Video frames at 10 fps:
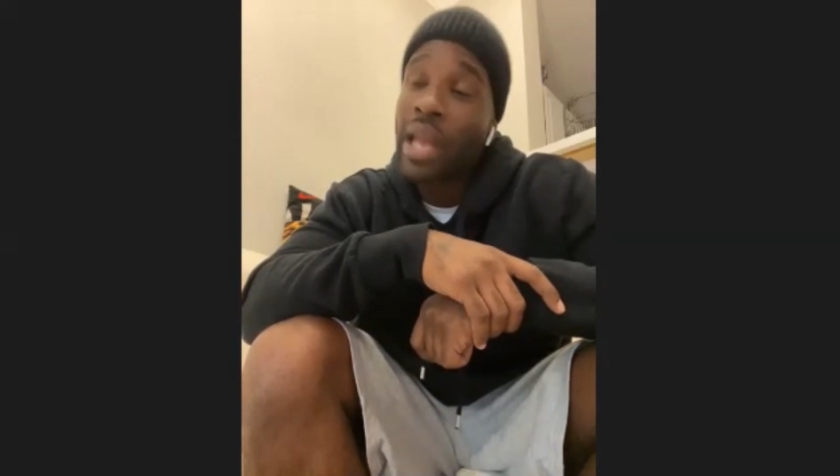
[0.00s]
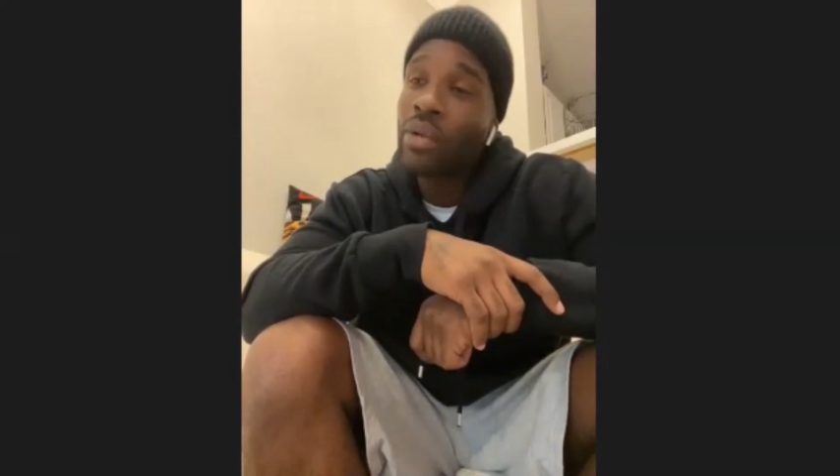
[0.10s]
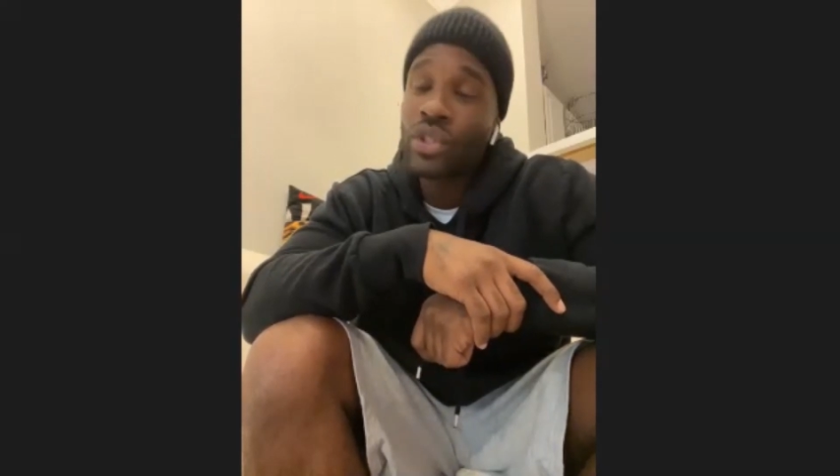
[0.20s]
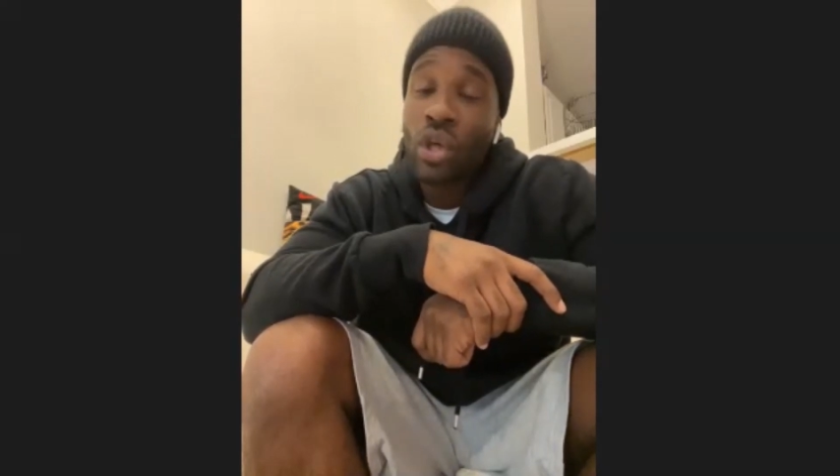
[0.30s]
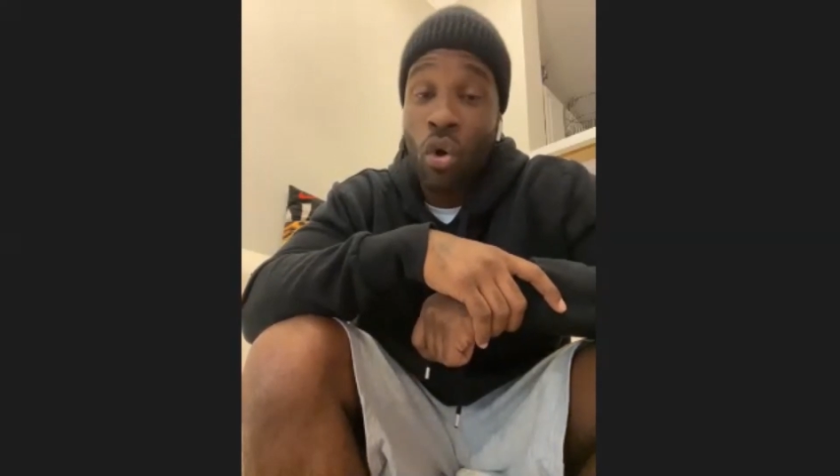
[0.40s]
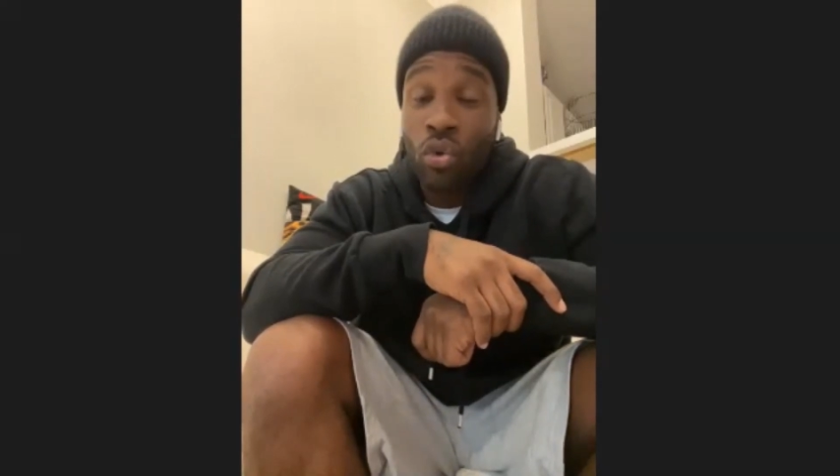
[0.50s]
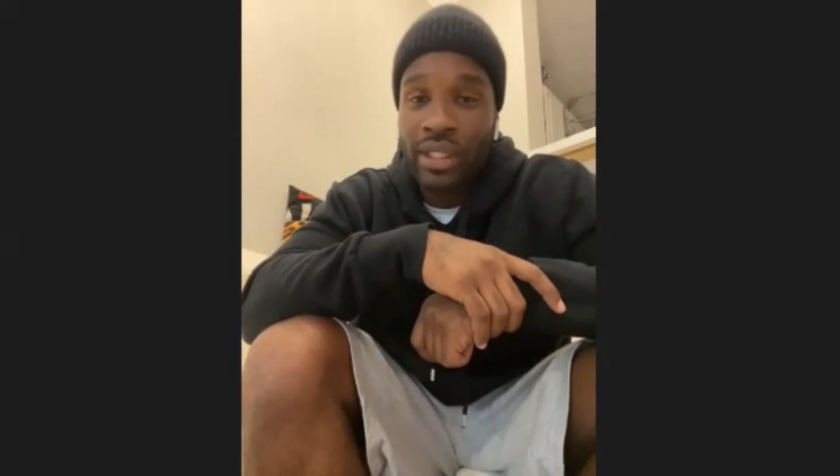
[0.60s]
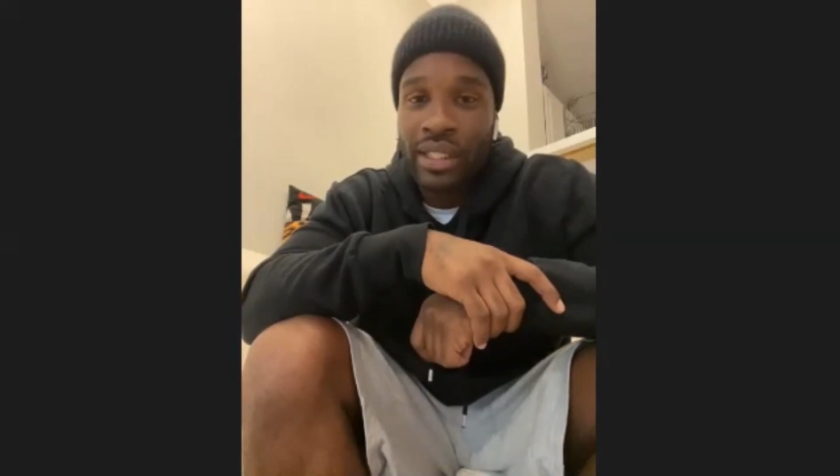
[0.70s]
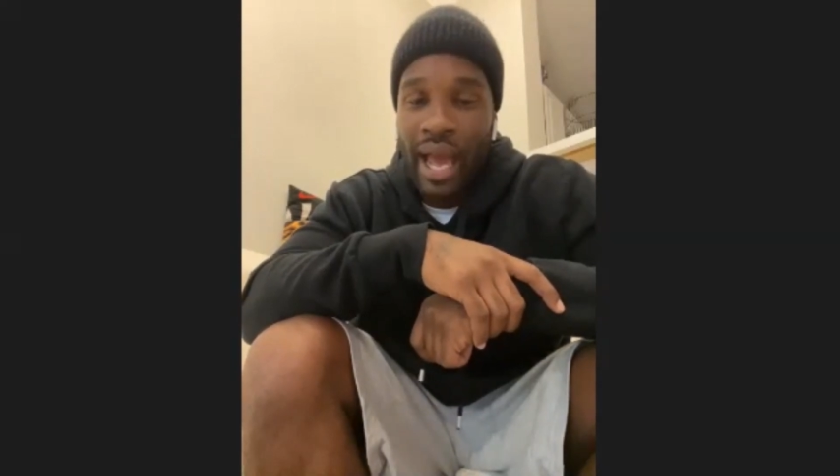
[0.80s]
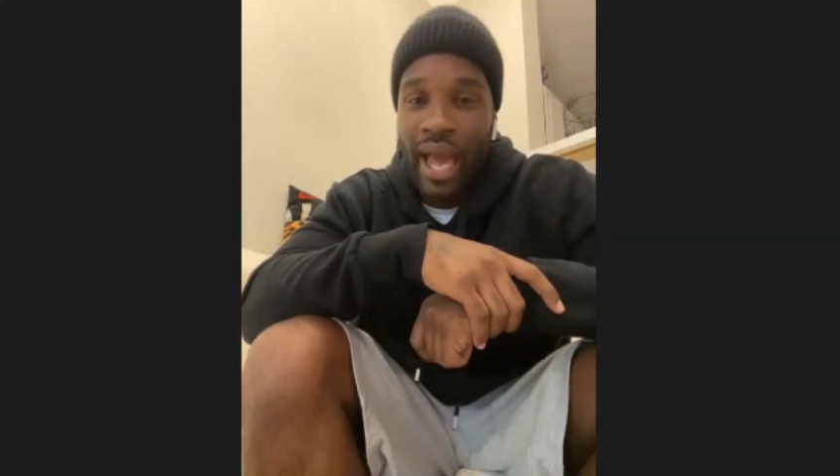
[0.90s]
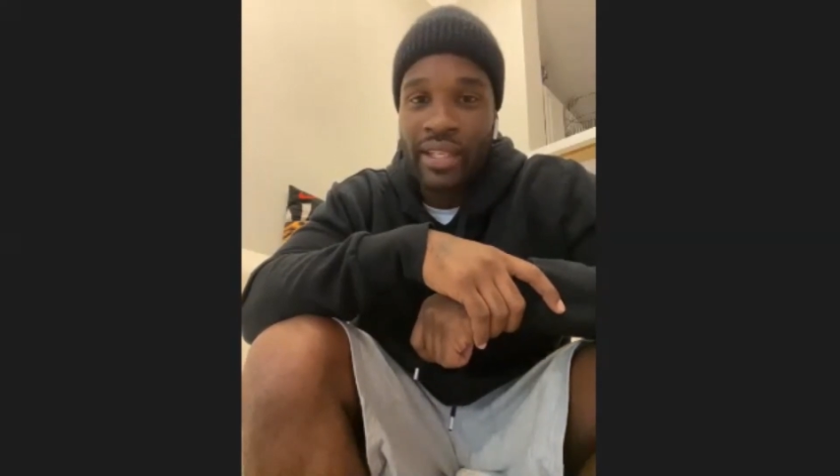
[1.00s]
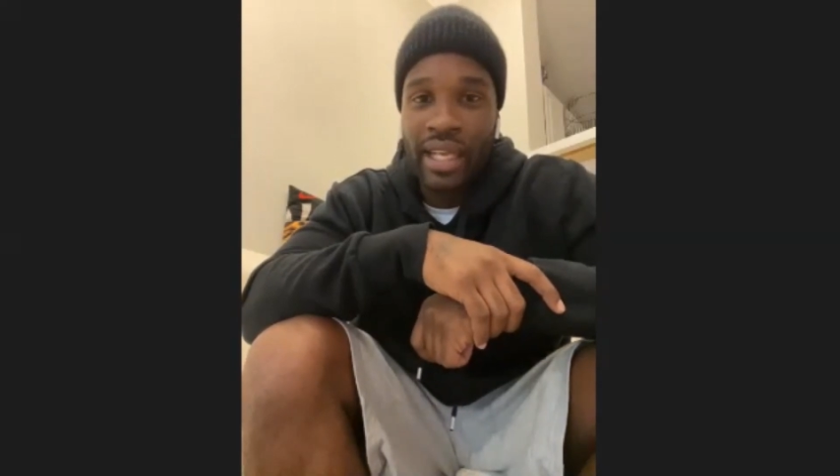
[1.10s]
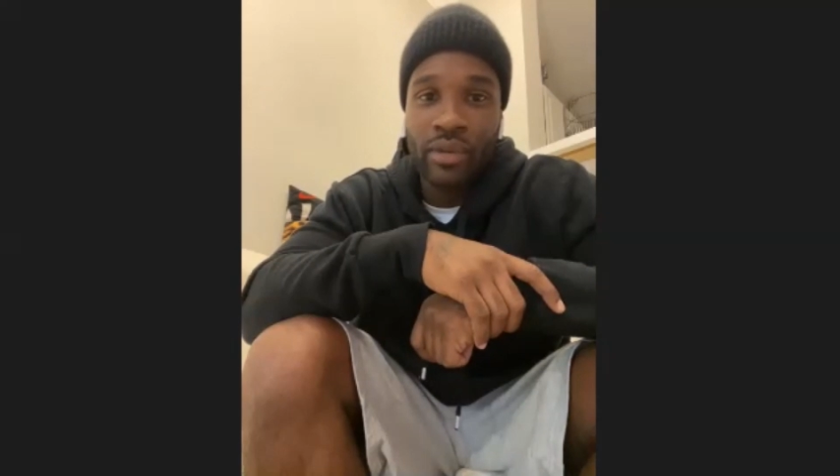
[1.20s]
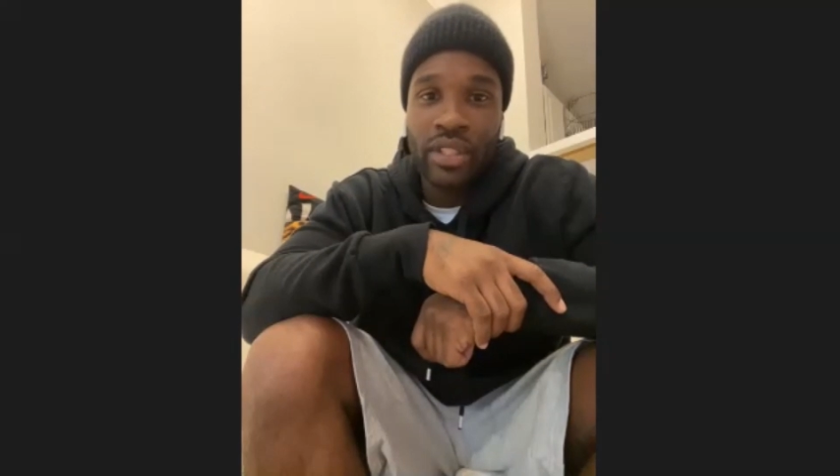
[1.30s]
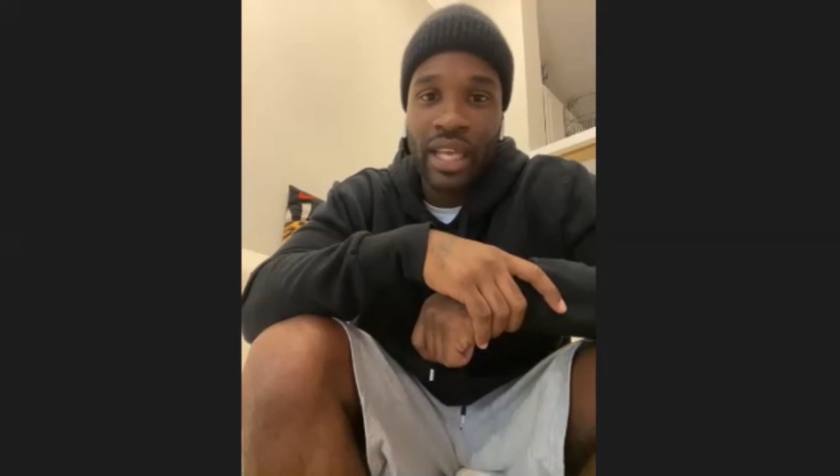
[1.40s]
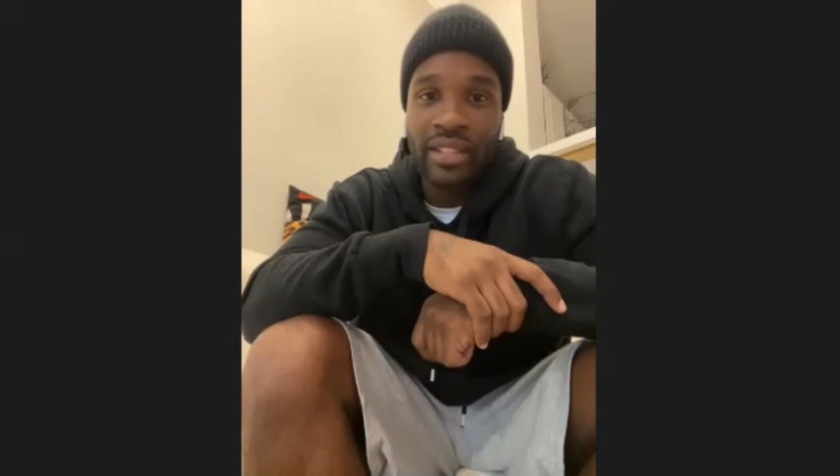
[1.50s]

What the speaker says: I probably was the only guy that